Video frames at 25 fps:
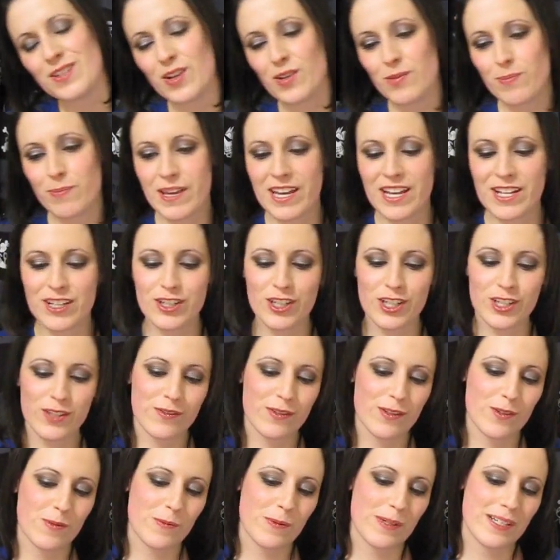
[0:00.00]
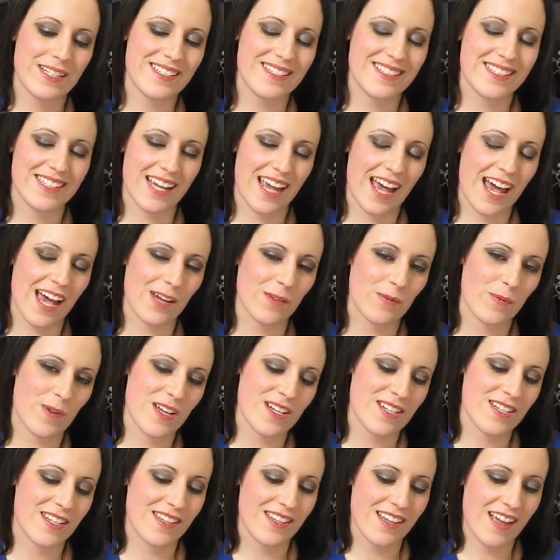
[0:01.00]
old pictures from when dad
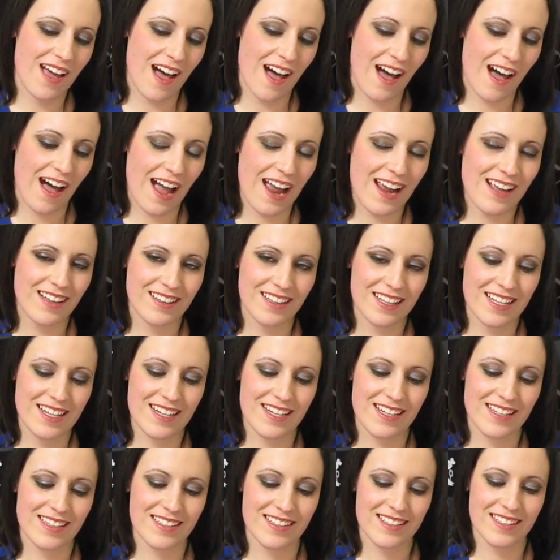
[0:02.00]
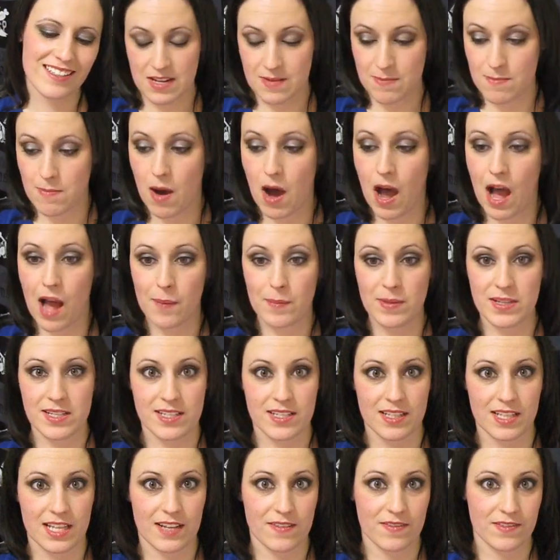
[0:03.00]
went to the island. And mom
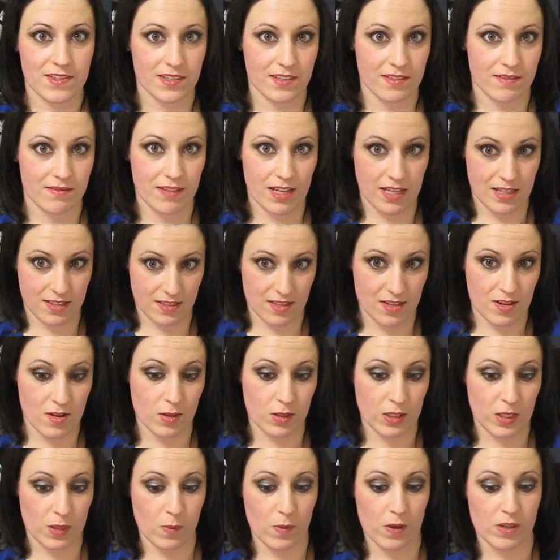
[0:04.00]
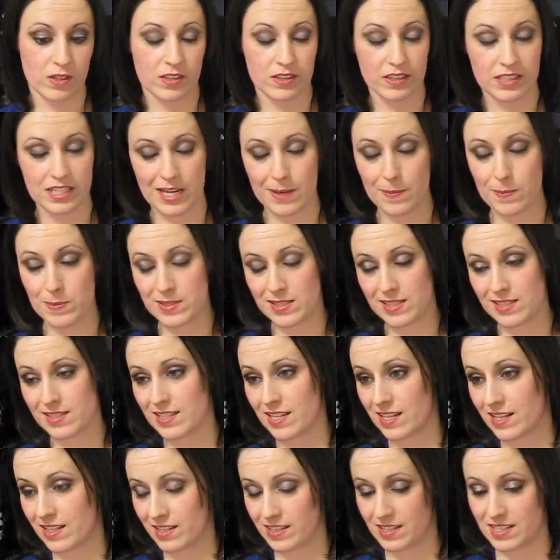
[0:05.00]
is left as the only one on the opposite
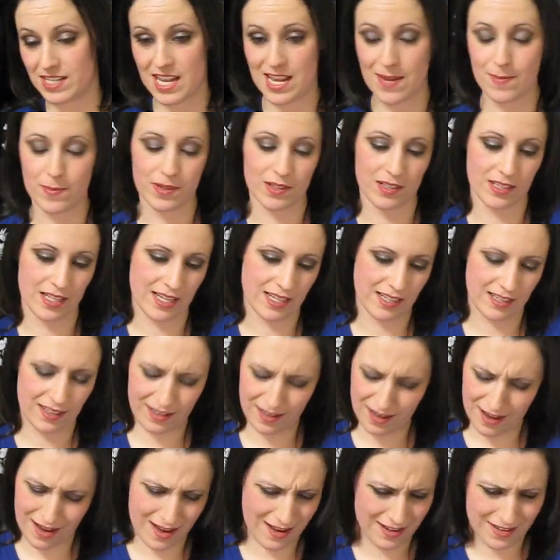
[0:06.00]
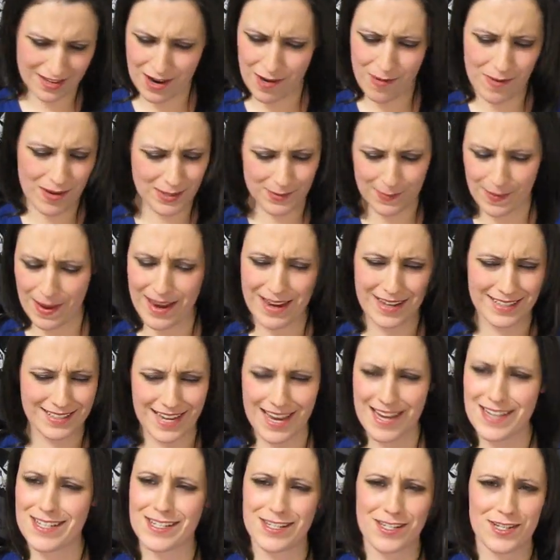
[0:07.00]
side of the table, like, ah, no one's paying
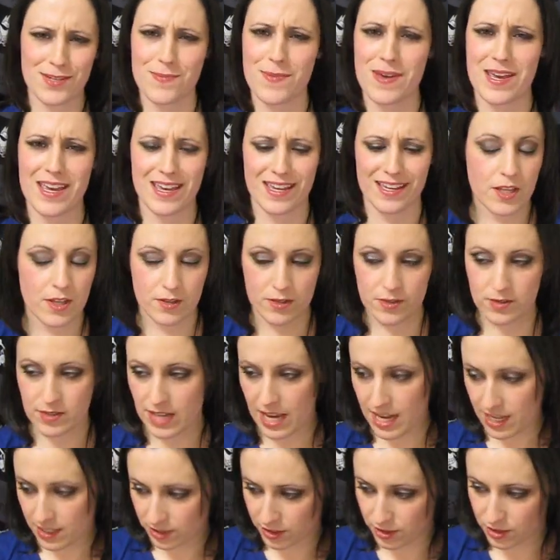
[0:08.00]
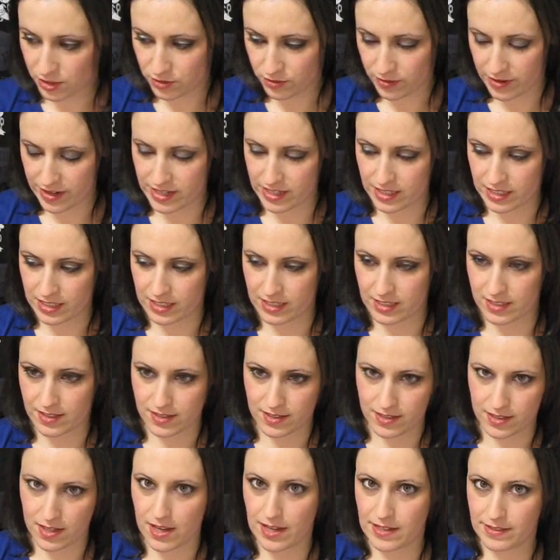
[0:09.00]
attention to me. So dad looks right at his
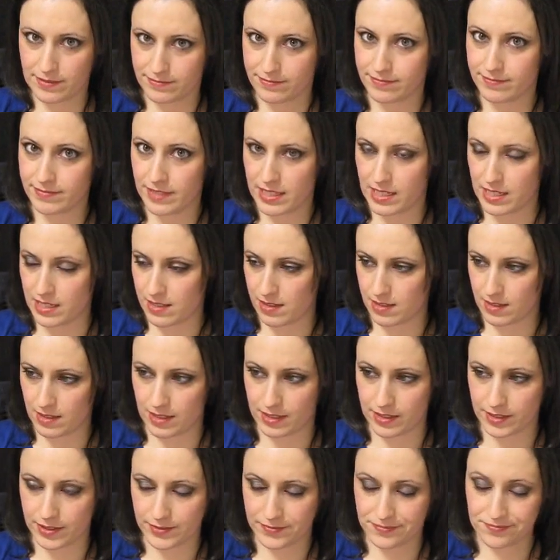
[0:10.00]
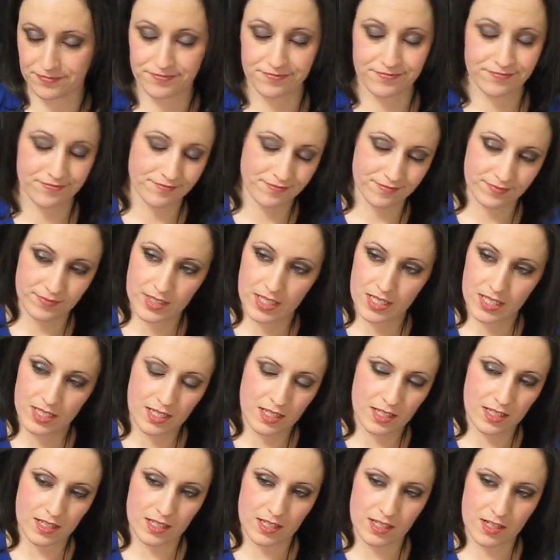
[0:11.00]
son and is like,
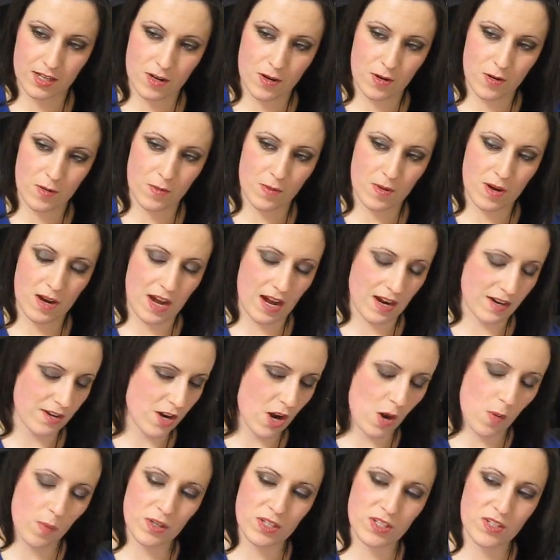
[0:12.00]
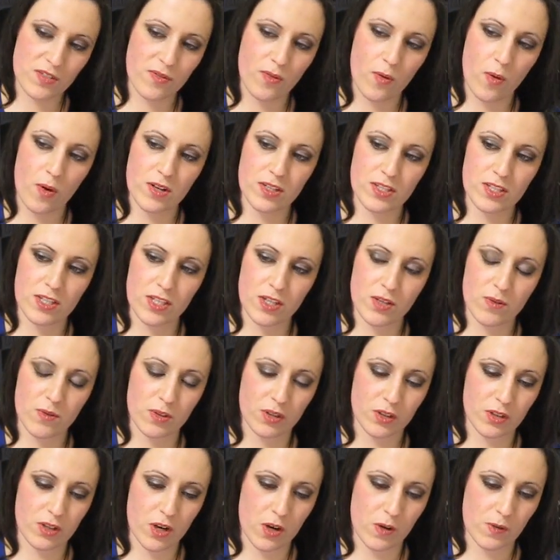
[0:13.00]
you know, no one's forcing you
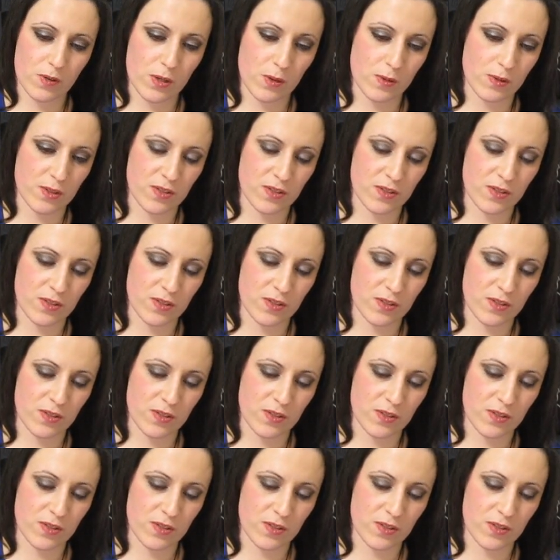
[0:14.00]
to go, no